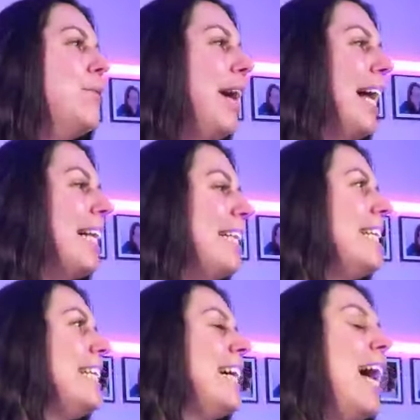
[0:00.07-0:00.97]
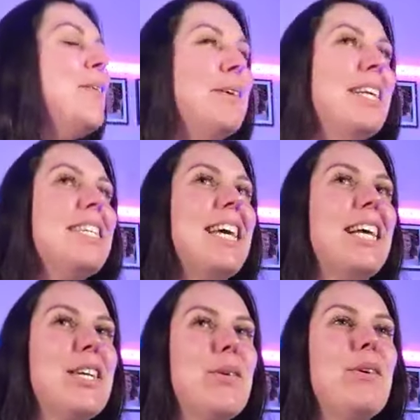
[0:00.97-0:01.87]
Well, I want to
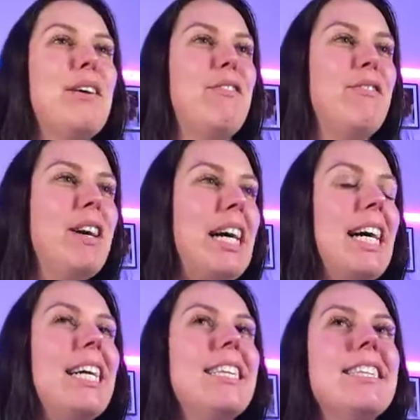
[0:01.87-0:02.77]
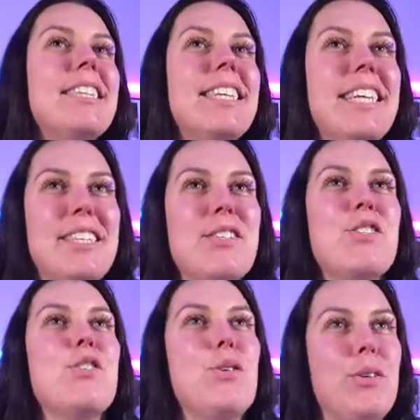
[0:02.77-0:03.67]
tell you a fun little
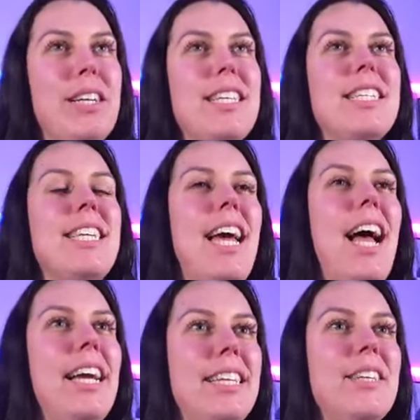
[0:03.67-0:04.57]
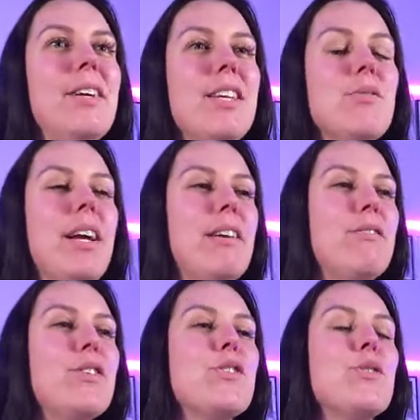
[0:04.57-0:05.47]
story today. You guys ready
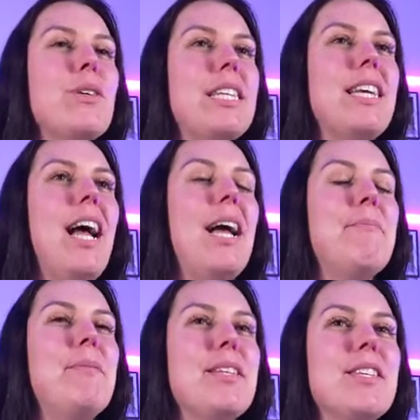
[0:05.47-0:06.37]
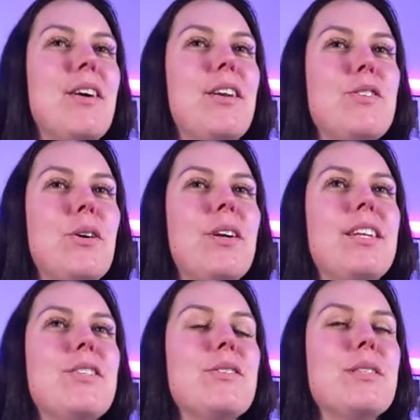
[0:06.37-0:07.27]
for story time? That's going to turn
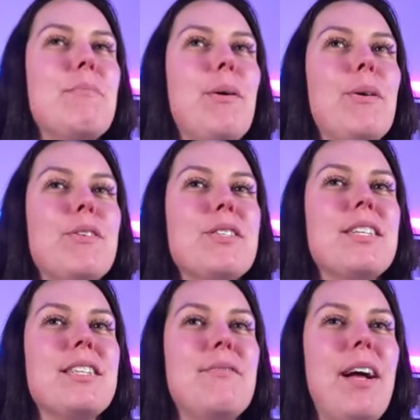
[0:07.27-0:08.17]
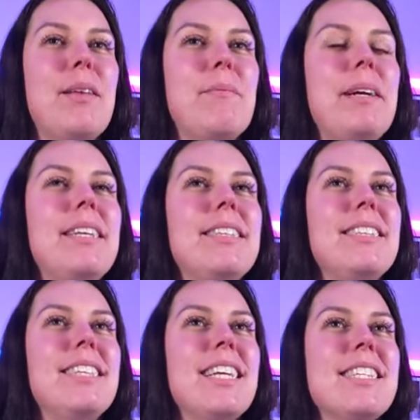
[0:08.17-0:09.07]
into some personal development.
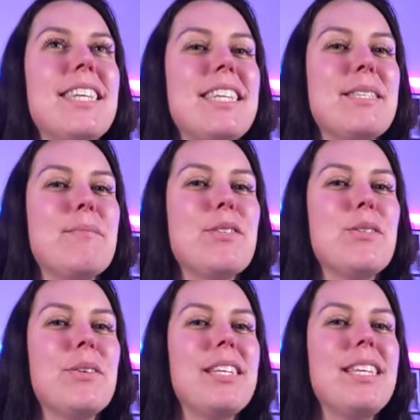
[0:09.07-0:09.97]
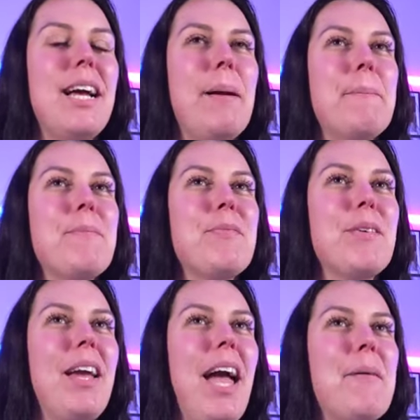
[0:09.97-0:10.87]
You guys like some story time?
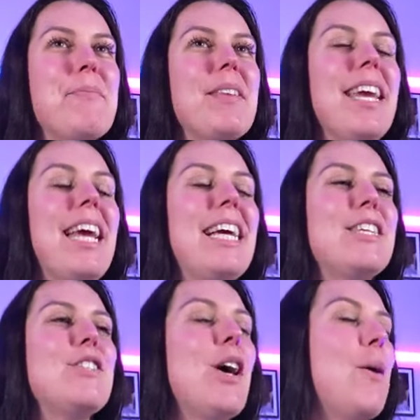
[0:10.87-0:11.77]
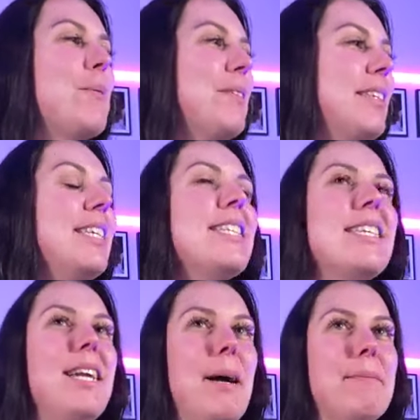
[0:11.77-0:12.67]
Okay. So,
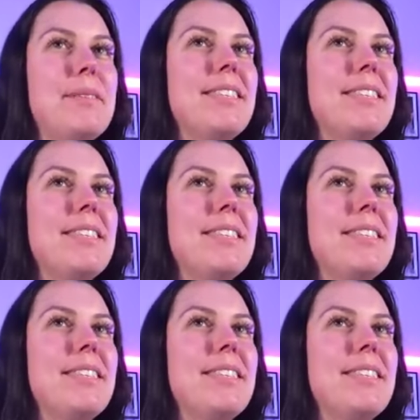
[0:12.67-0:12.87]
listen up.